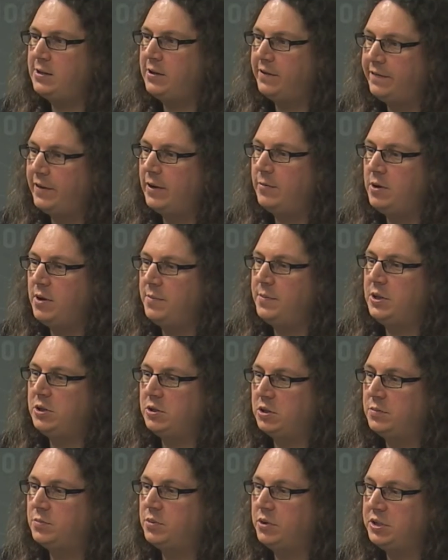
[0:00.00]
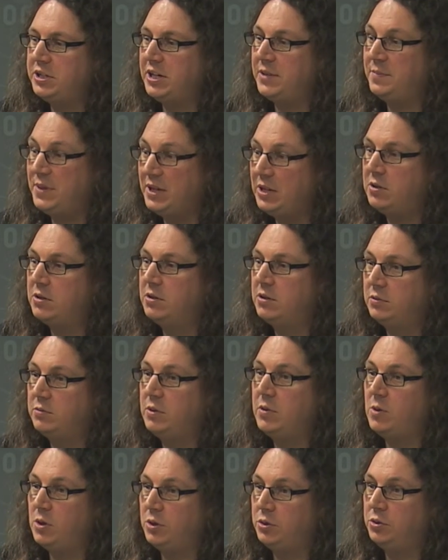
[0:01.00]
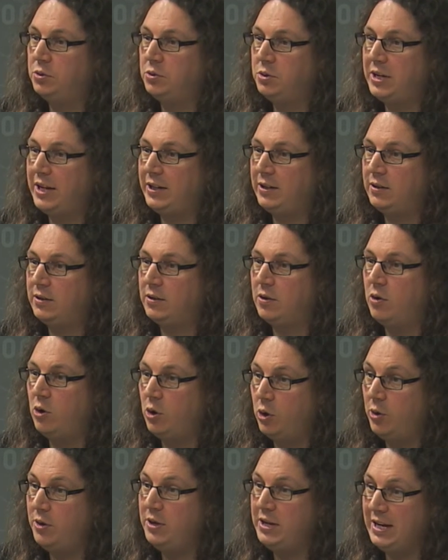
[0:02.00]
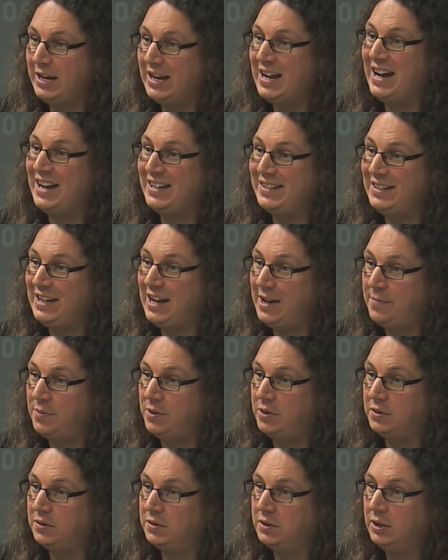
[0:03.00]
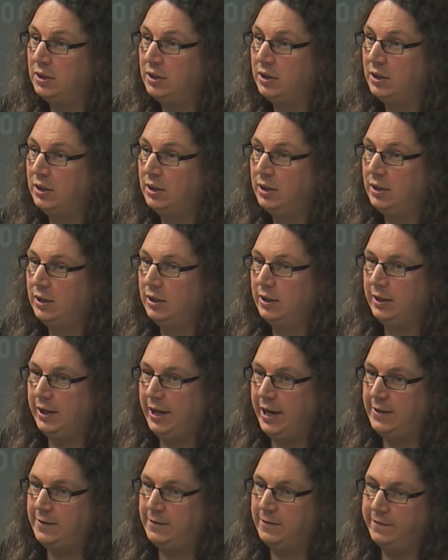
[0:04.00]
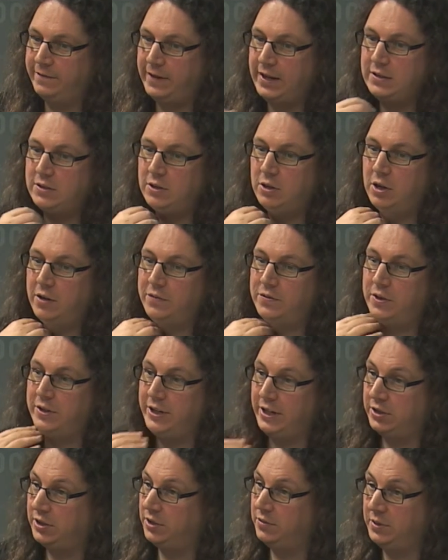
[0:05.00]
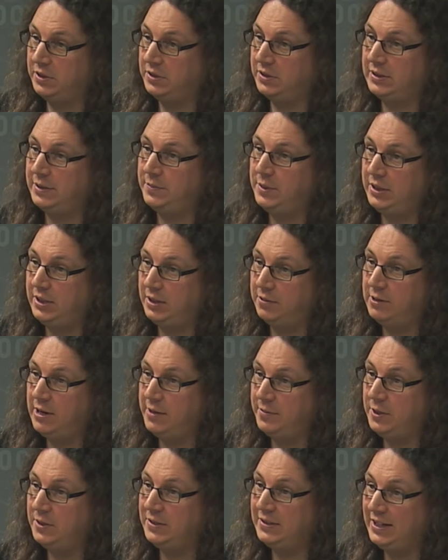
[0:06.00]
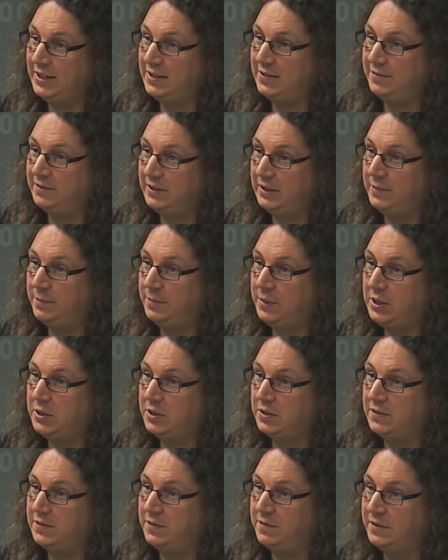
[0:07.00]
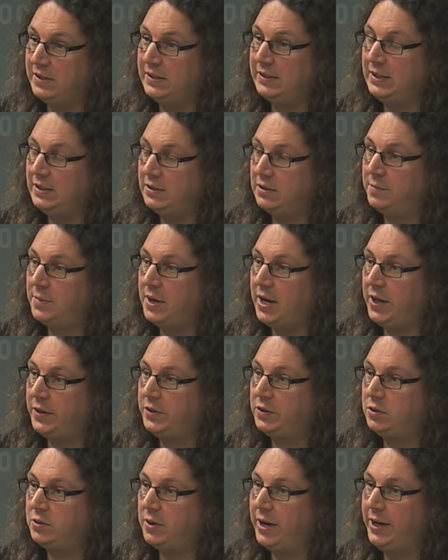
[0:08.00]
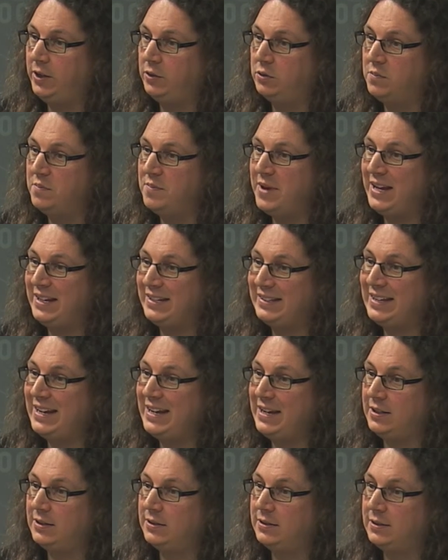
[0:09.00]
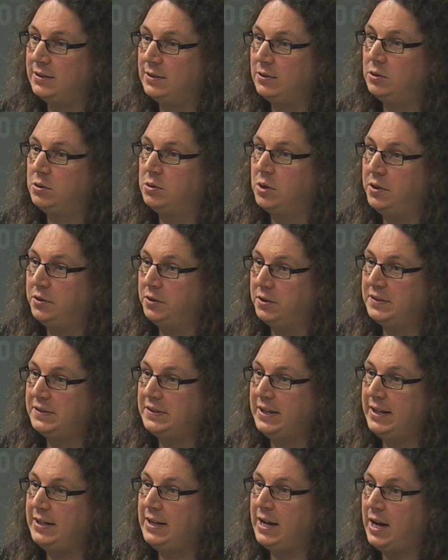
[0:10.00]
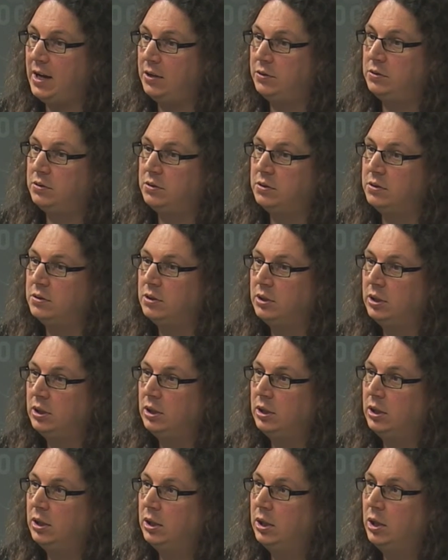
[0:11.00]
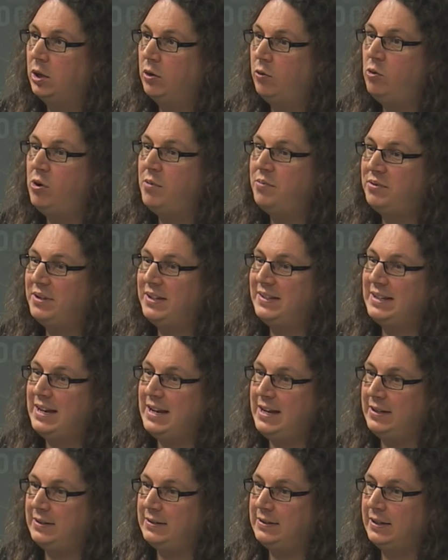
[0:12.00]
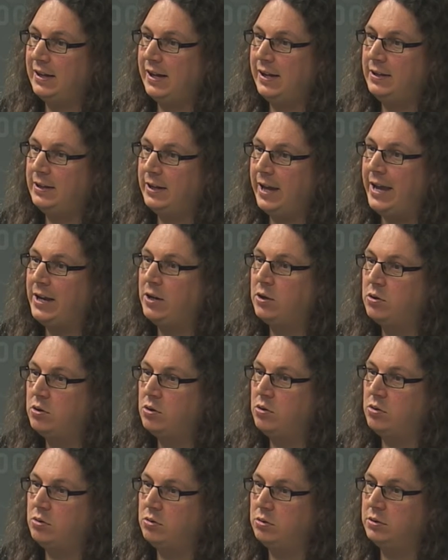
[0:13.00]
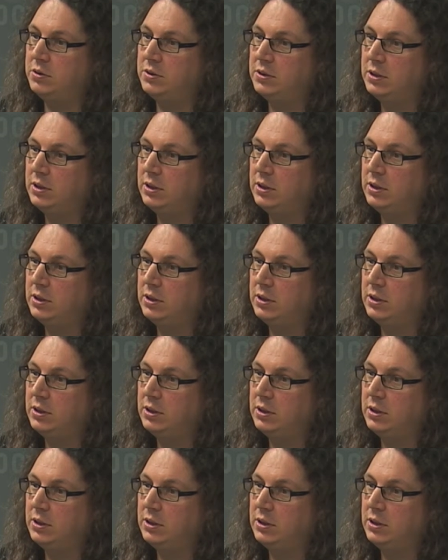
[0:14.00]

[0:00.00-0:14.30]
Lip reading: a very ambitious project because we want to look at learning as it happens. And there is a lot of connection with the semantic web, in a sense, because this is about trying to make sense, to understand how to represent and encode